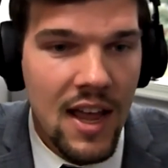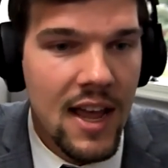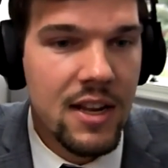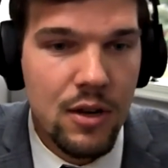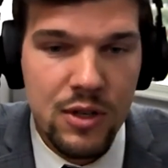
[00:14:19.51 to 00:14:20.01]

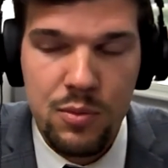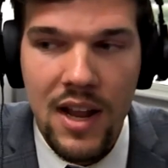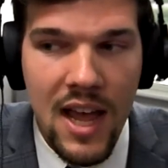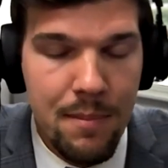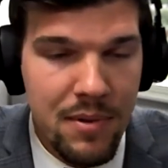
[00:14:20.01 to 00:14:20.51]
Hey, here's
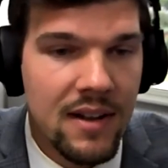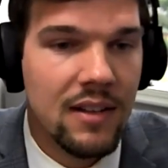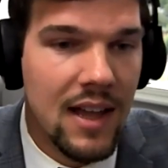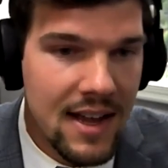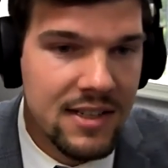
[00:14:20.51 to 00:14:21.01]
what happened
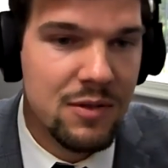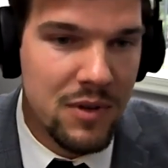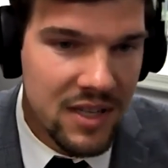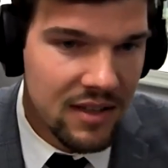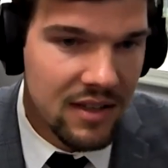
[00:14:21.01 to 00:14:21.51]
last
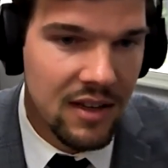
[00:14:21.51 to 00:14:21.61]
week.